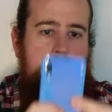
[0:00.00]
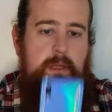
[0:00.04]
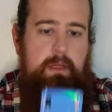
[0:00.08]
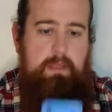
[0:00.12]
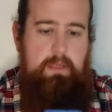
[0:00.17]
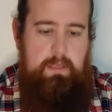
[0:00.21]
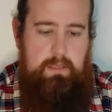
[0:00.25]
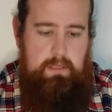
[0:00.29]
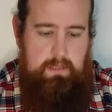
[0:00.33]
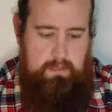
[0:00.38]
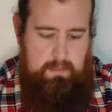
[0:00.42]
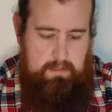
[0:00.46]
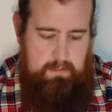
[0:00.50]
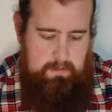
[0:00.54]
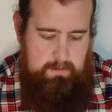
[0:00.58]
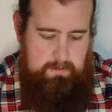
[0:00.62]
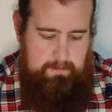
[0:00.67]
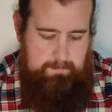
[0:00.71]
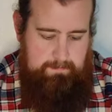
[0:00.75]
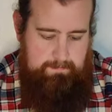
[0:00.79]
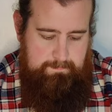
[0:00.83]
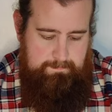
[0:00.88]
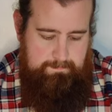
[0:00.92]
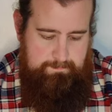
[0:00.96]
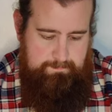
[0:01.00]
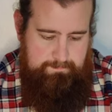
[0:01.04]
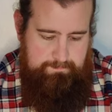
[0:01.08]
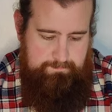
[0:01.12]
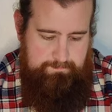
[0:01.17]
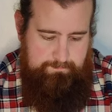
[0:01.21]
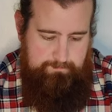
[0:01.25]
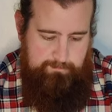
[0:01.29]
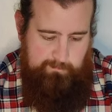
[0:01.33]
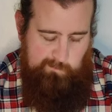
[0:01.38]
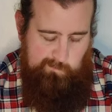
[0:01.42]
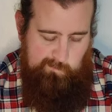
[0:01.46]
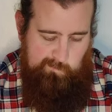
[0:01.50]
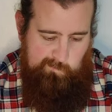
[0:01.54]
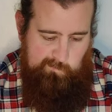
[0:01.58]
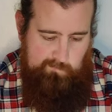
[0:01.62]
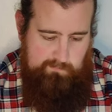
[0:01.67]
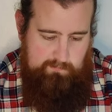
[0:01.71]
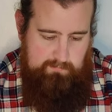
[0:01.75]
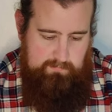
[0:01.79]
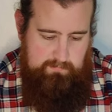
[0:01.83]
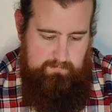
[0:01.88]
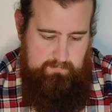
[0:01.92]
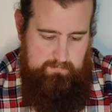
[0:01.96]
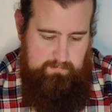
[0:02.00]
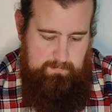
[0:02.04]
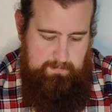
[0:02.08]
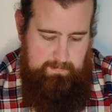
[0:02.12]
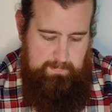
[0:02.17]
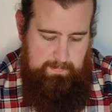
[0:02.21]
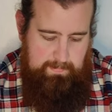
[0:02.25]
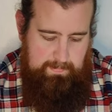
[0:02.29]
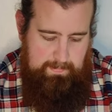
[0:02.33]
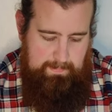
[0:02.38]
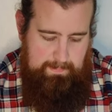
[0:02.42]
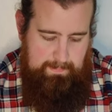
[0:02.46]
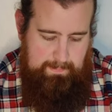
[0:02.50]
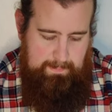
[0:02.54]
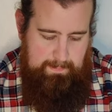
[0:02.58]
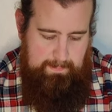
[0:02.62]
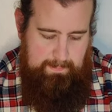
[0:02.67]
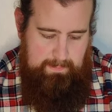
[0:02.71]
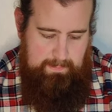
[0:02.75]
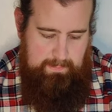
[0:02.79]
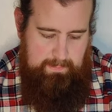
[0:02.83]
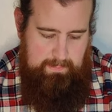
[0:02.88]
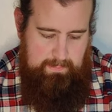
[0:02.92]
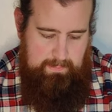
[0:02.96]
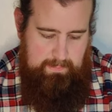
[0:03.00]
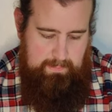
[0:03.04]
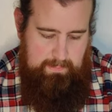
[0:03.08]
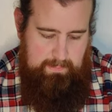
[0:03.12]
Nothing is said.